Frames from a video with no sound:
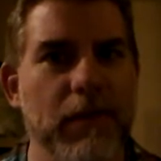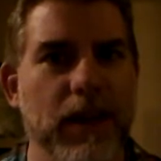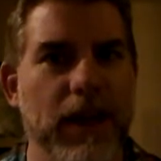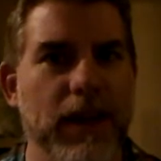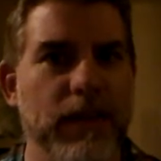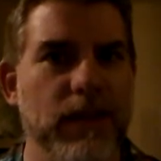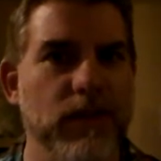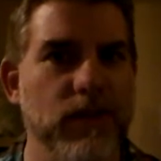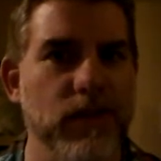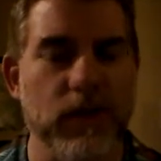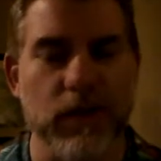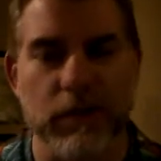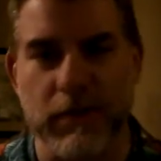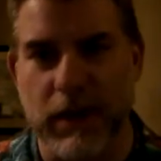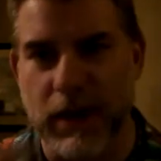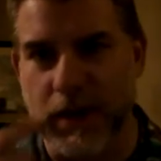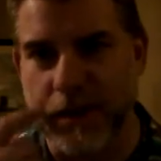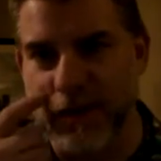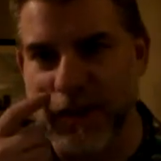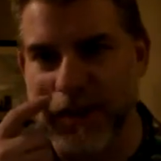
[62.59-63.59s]
that has a certain
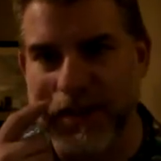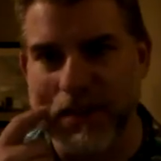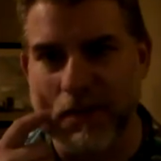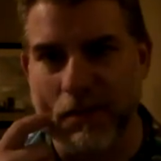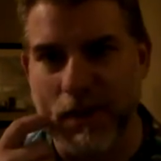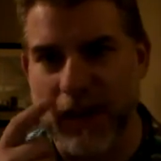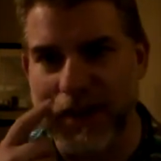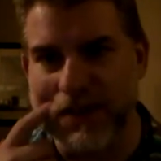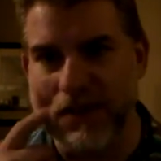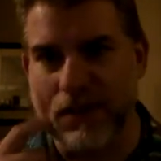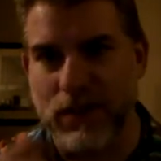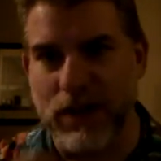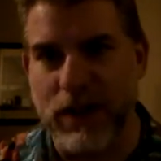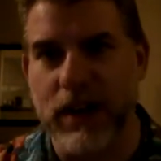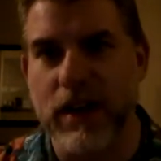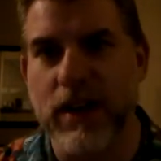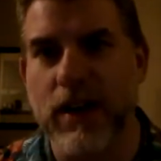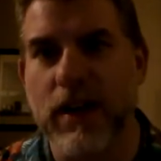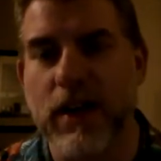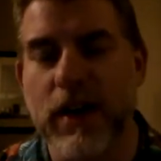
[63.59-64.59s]
amount of system
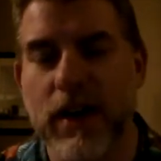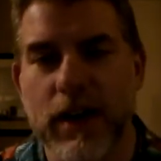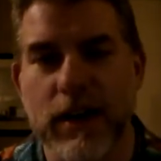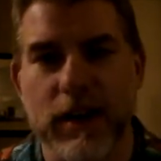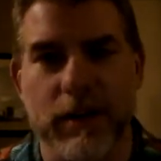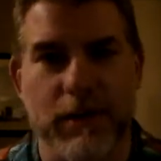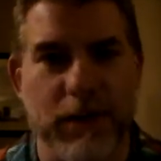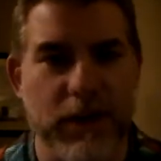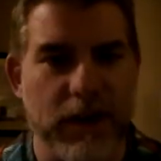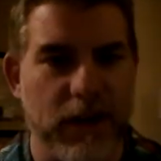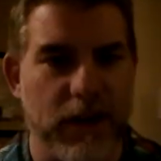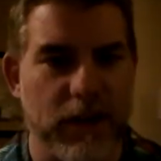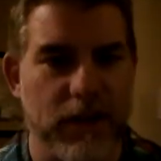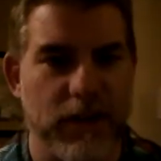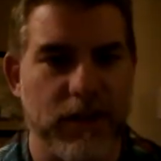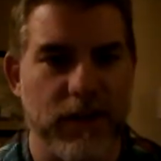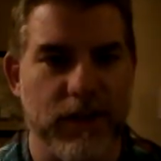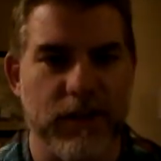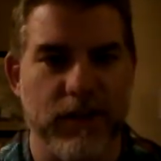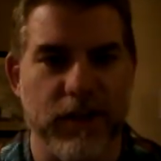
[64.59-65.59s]
mastery, depending on
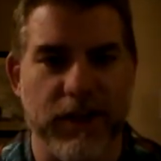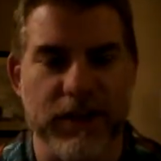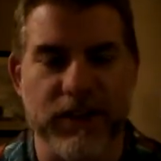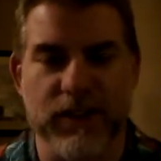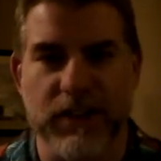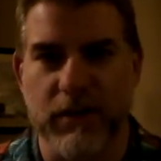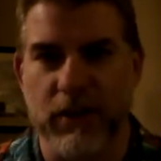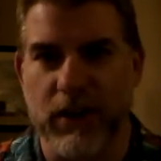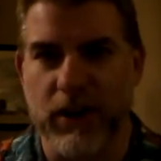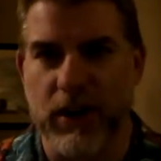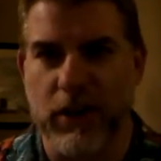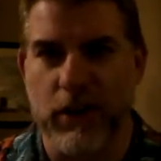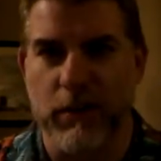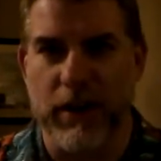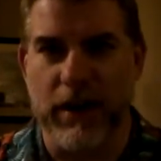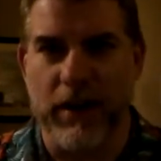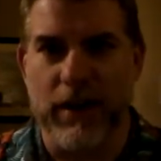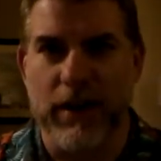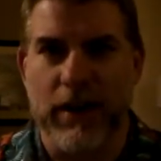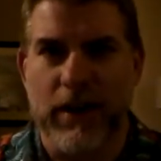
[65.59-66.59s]
the direction they want to go.
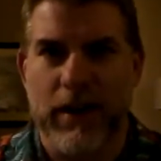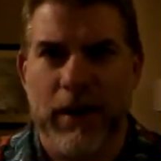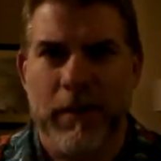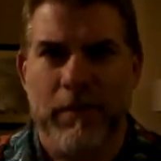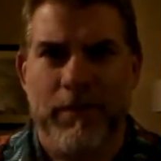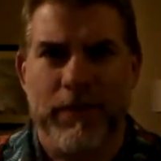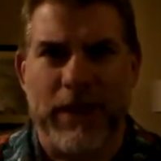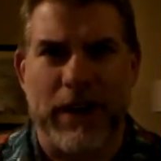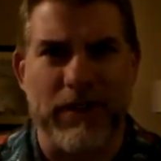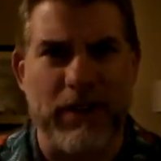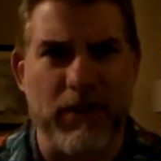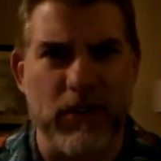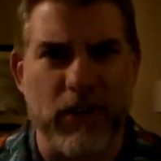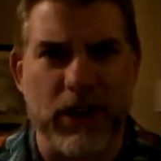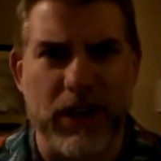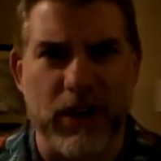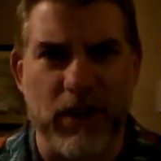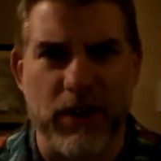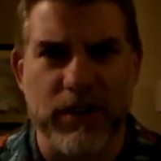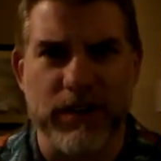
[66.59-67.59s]
But I've never
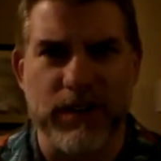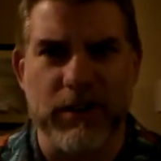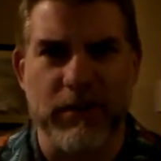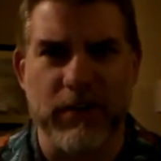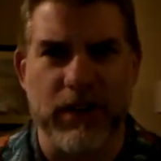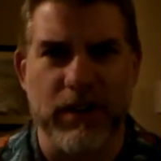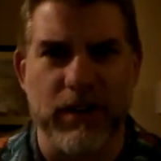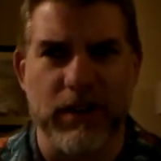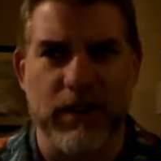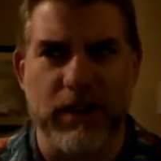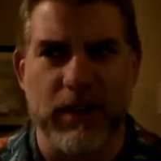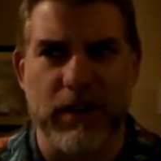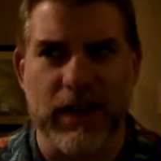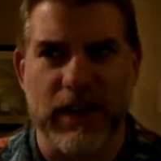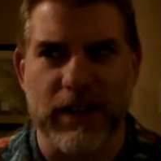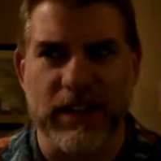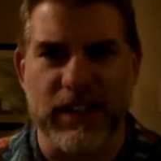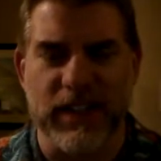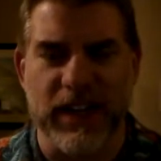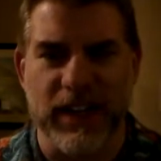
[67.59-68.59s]
really heard somebody
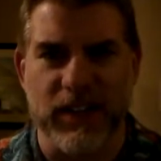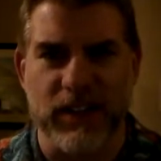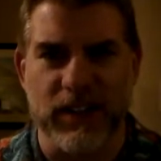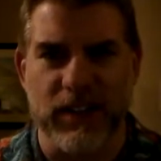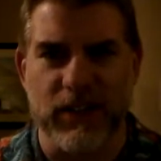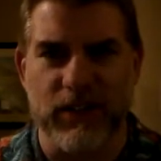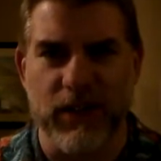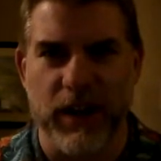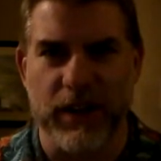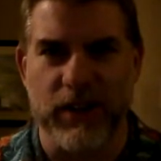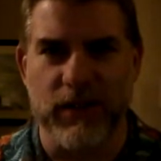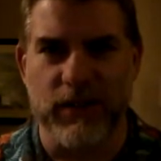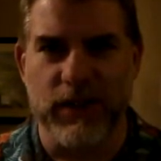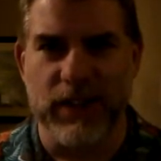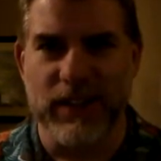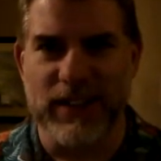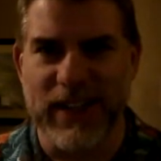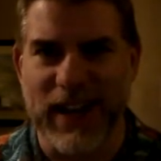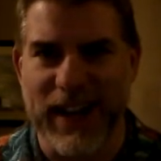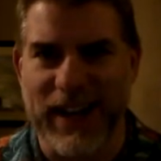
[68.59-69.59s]
intentionally trying to
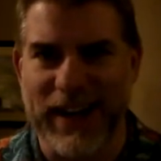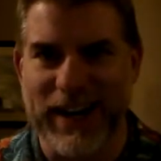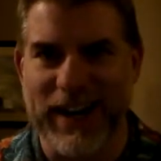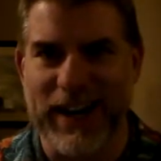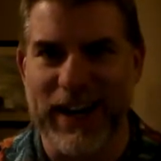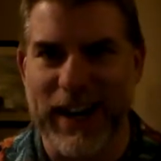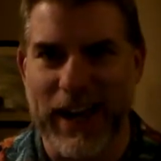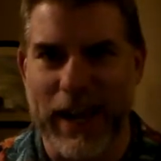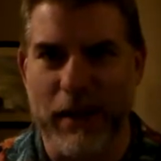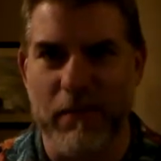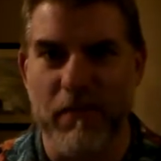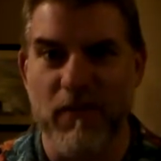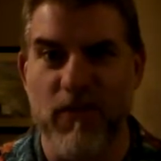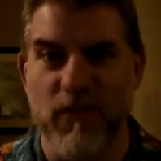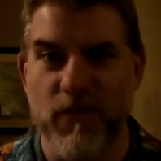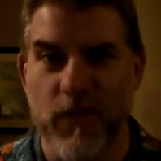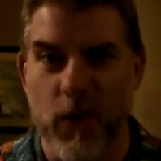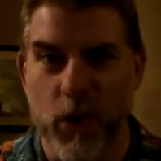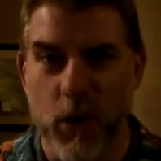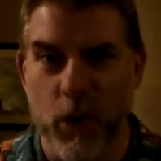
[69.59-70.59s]
design a game
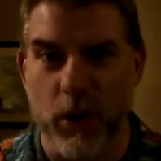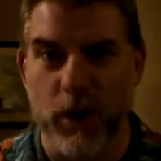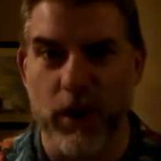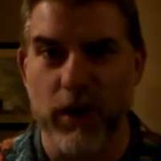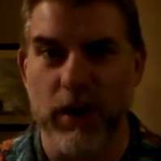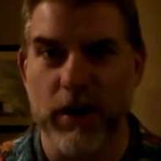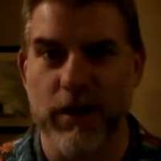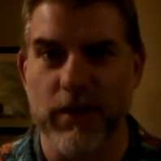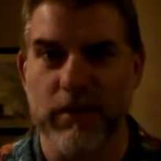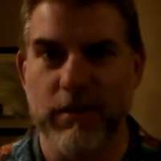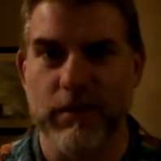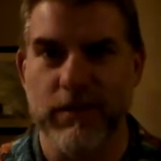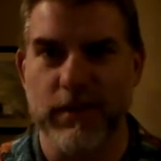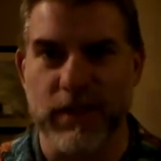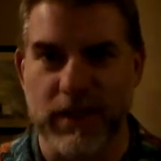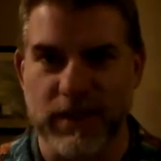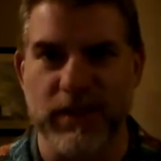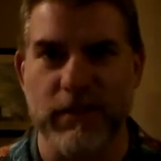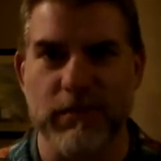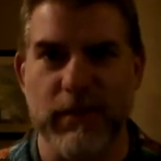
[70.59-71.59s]
for
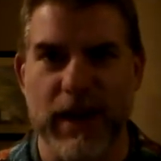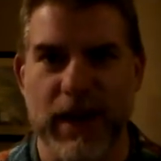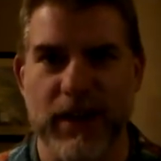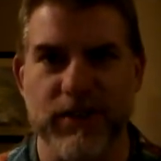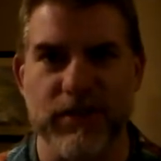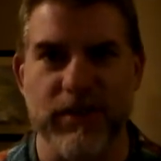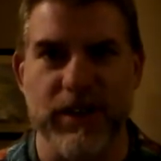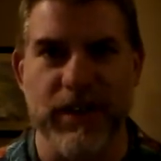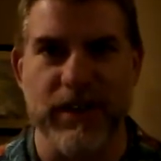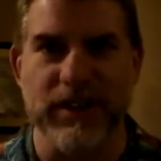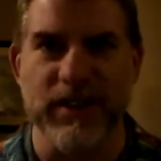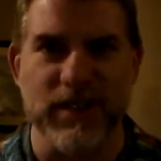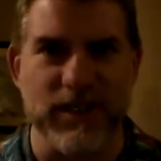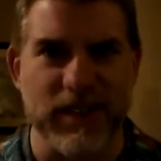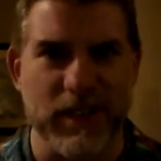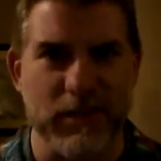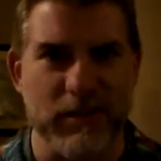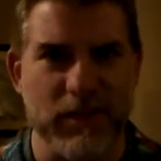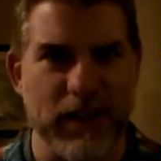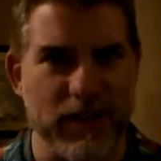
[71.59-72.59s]
system mastery. It just
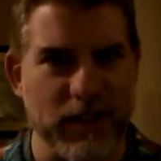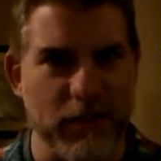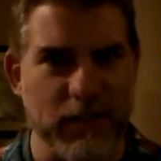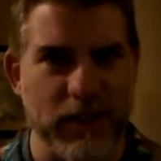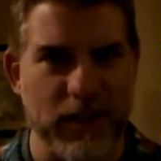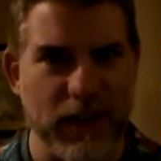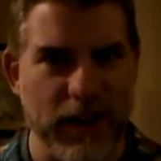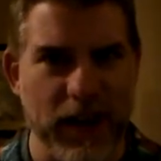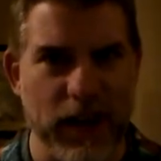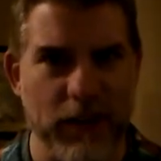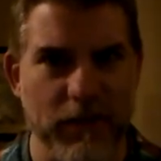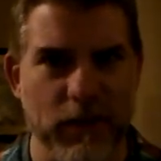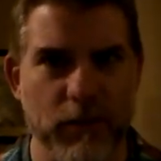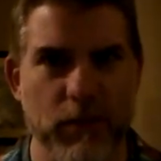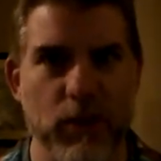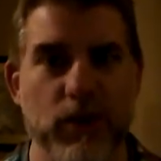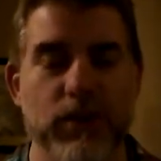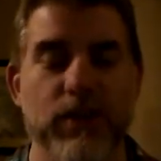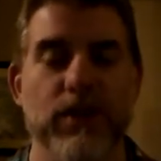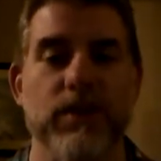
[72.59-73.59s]
seems like something that kind of
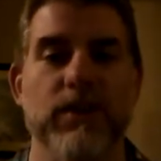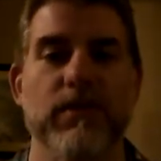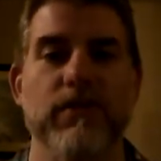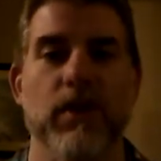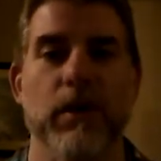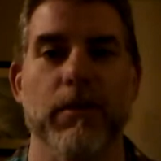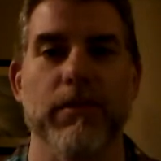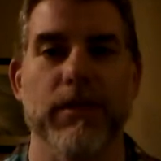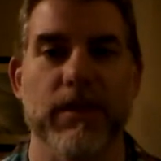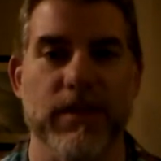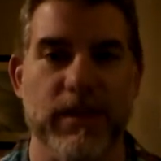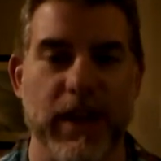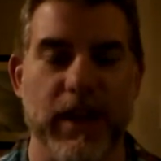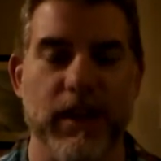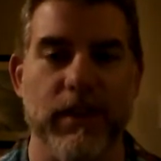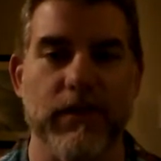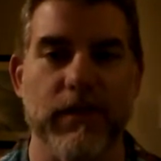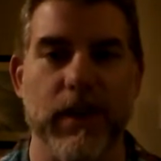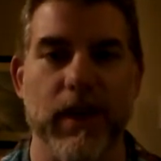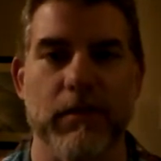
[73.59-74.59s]
emerges from the
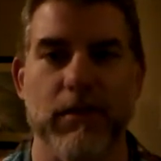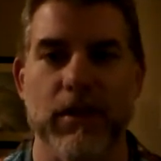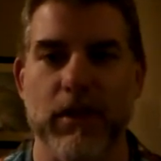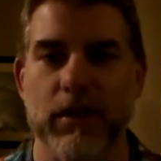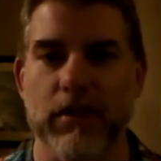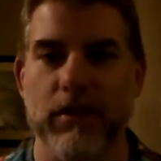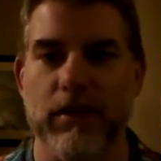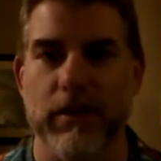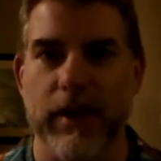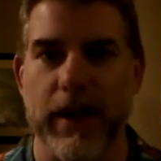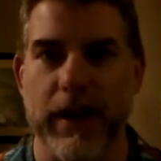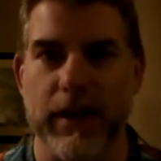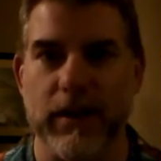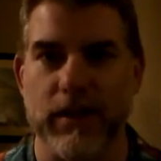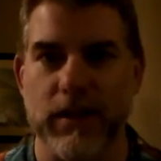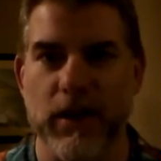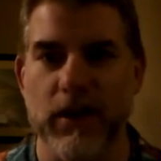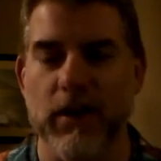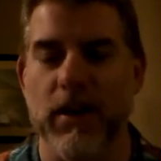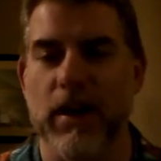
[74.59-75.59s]
style of game that you create.
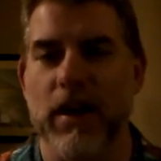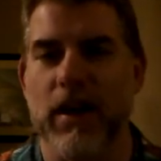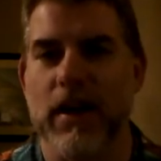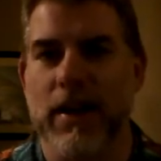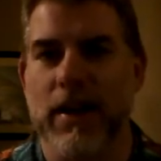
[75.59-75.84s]
So